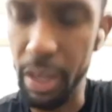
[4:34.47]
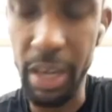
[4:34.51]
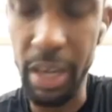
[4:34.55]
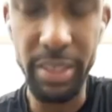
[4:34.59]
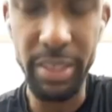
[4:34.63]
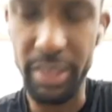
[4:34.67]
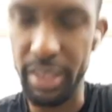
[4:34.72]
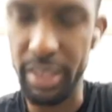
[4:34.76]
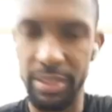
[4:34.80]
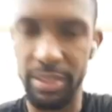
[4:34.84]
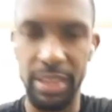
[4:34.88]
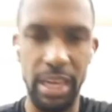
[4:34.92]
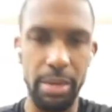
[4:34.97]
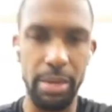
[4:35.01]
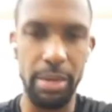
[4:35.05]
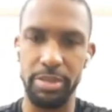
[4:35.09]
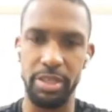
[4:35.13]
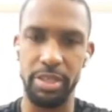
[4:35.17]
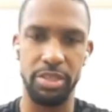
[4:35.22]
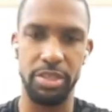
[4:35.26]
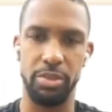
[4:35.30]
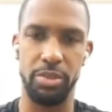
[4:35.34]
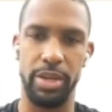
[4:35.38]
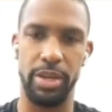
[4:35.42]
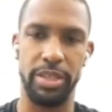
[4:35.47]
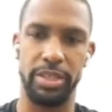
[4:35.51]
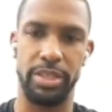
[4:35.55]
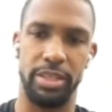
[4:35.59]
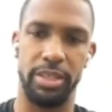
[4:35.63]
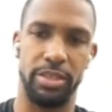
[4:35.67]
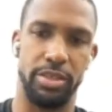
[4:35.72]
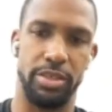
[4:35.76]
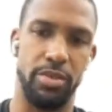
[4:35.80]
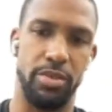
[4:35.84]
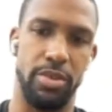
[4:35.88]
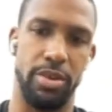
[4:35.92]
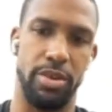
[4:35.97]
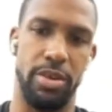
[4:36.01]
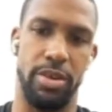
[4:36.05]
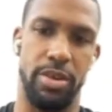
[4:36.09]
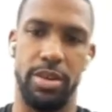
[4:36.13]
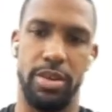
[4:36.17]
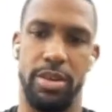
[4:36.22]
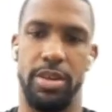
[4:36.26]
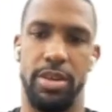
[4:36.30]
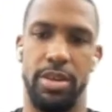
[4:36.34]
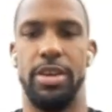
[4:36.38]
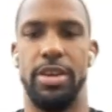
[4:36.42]
It's the same situation that's going
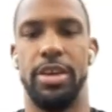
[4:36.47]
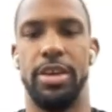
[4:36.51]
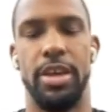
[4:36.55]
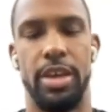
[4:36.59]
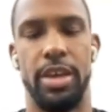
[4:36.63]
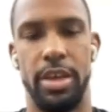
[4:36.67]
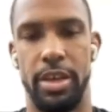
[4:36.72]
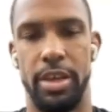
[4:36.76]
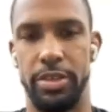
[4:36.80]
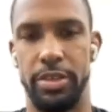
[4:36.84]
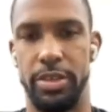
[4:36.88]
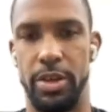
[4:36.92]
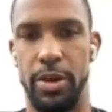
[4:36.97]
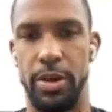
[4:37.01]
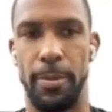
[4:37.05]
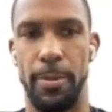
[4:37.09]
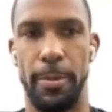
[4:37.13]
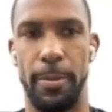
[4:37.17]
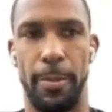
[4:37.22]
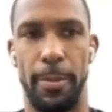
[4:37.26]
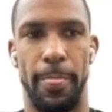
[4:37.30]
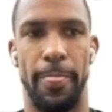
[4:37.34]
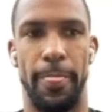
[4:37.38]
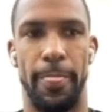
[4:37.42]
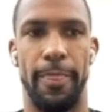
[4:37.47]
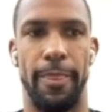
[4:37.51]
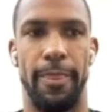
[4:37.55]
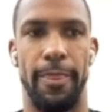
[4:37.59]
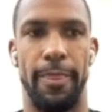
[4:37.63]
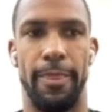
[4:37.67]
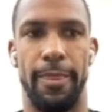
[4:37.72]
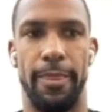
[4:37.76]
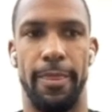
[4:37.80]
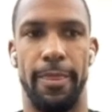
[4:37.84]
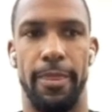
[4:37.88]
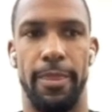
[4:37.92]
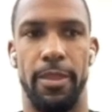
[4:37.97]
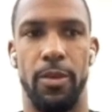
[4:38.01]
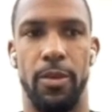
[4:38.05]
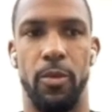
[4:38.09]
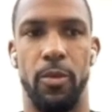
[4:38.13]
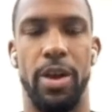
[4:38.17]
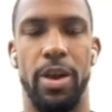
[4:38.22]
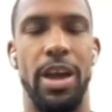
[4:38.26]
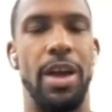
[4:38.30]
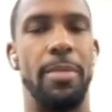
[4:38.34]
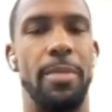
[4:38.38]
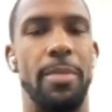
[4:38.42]
on. So
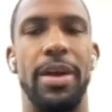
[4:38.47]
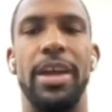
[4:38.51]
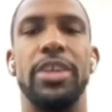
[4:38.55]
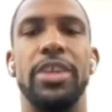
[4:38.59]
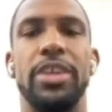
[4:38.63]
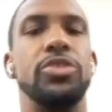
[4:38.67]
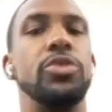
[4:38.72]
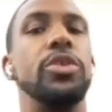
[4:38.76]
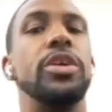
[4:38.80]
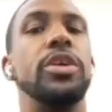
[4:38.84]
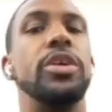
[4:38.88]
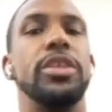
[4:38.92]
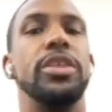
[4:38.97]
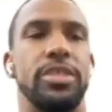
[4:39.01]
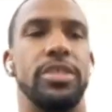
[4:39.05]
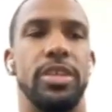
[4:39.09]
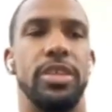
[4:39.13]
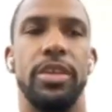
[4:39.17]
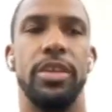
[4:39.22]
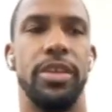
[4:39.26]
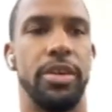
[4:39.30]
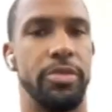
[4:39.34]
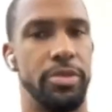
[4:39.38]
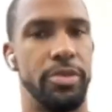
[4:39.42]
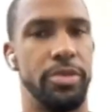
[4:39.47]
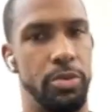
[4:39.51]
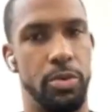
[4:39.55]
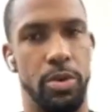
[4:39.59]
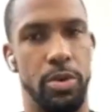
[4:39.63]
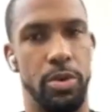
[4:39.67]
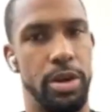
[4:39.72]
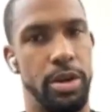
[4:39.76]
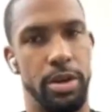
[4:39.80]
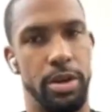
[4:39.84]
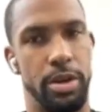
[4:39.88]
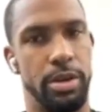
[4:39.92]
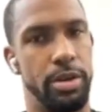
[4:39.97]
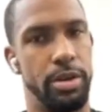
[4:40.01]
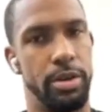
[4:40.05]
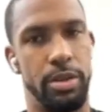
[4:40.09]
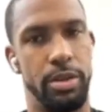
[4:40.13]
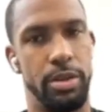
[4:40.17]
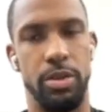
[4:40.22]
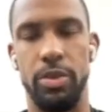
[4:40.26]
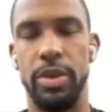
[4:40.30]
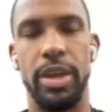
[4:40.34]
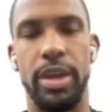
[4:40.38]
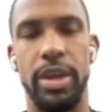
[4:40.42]
where I'm at, you couldn't tell there was war.
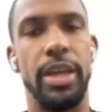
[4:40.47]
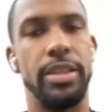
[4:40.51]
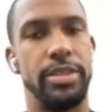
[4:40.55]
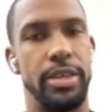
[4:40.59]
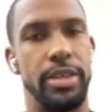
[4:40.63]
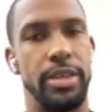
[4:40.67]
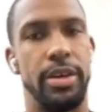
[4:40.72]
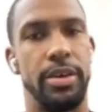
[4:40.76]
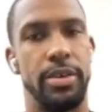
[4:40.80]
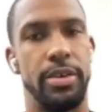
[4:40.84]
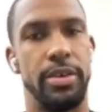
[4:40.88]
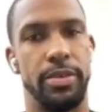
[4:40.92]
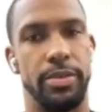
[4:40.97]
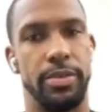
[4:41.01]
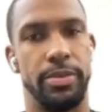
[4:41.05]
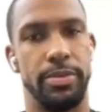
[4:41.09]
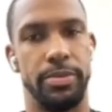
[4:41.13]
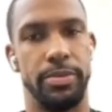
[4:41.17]
You can't tell.